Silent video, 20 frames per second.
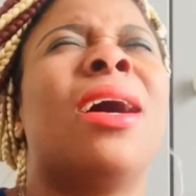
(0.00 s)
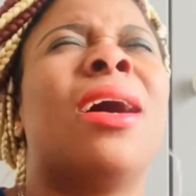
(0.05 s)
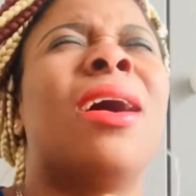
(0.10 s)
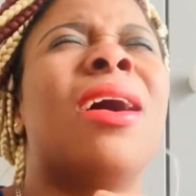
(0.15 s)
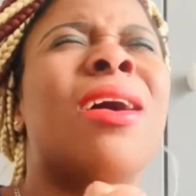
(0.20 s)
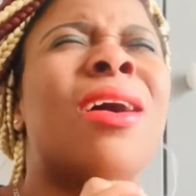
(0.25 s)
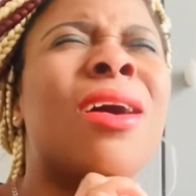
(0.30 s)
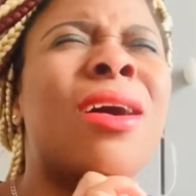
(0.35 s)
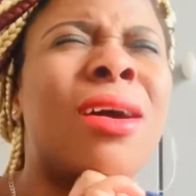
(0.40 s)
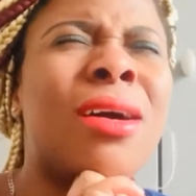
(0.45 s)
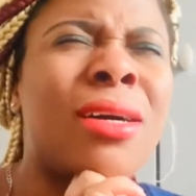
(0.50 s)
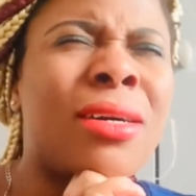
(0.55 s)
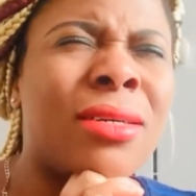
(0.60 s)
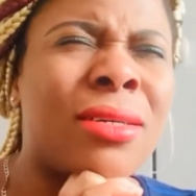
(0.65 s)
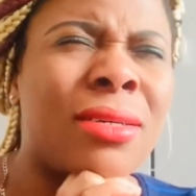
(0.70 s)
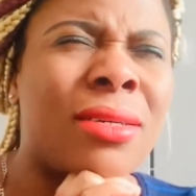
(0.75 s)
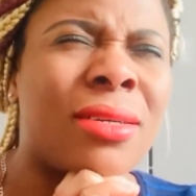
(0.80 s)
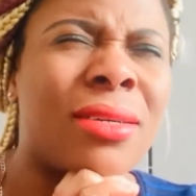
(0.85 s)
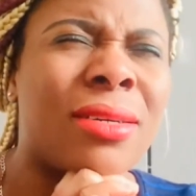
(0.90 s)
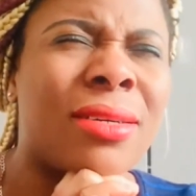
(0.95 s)

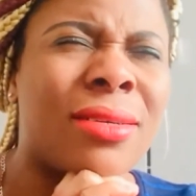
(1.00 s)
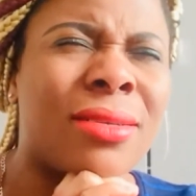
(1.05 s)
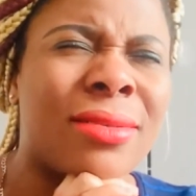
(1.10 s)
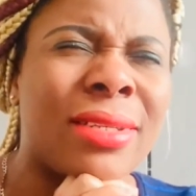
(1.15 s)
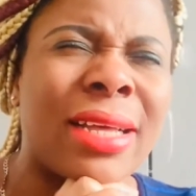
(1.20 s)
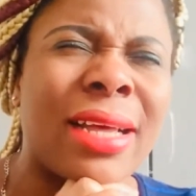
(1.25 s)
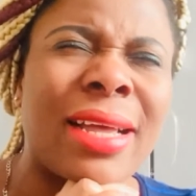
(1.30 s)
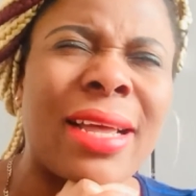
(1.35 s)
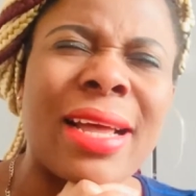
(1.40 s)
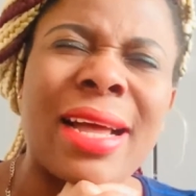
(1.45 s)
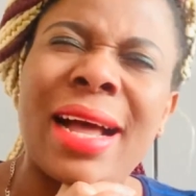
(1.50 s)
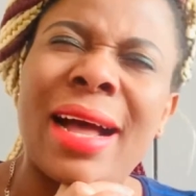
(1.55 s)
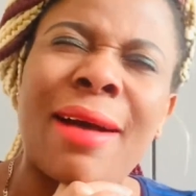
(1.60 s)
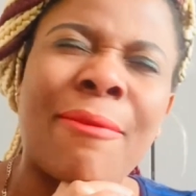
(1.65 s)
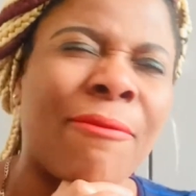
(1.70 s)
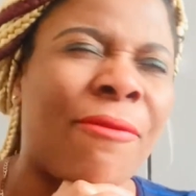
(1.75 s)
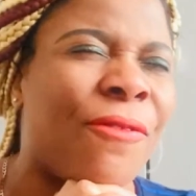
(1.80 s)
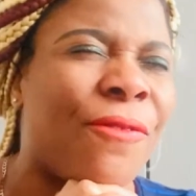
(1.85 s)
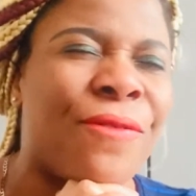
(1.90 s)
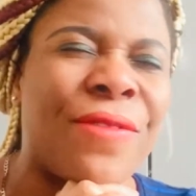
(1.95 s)
Oh,
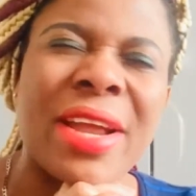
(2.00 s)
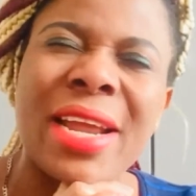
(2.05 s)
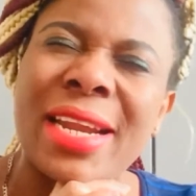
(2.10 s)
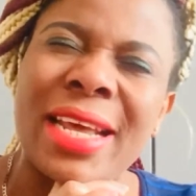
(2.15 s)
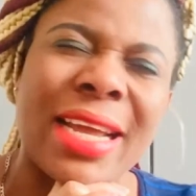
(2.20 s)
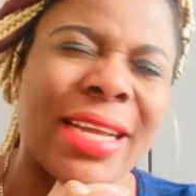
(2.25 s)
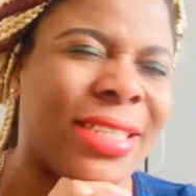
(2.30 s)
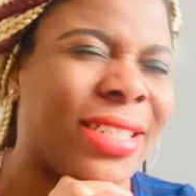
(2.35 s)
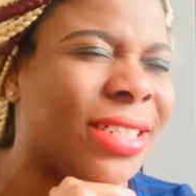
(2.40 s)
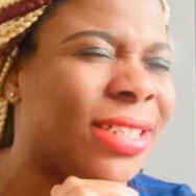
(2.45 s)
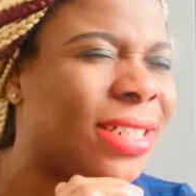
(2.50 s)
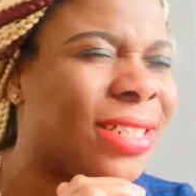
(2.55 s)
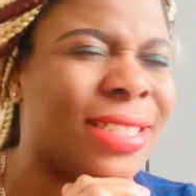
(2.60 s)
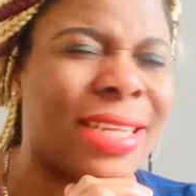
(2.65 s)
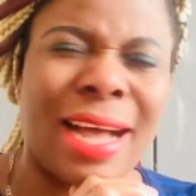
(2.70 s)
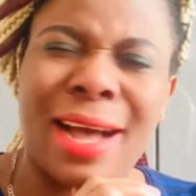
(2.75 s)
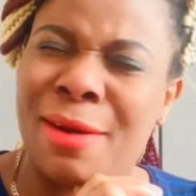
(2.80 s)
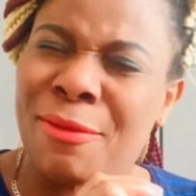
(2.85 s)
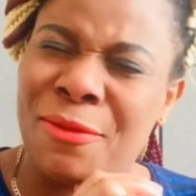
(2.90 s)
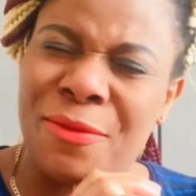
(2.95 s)
I'm
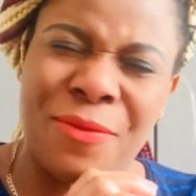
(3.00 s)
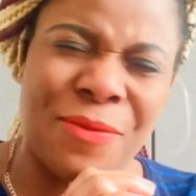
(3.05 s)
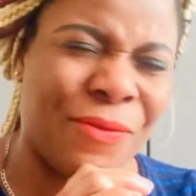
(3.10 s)
finished. I